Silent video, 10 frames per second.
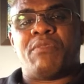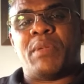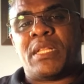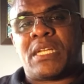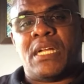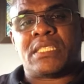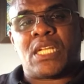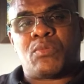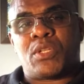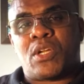I've made
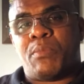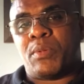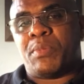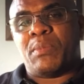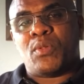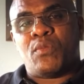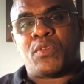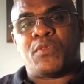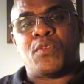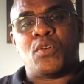contact with a couple of people over
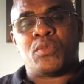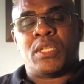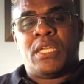the phone.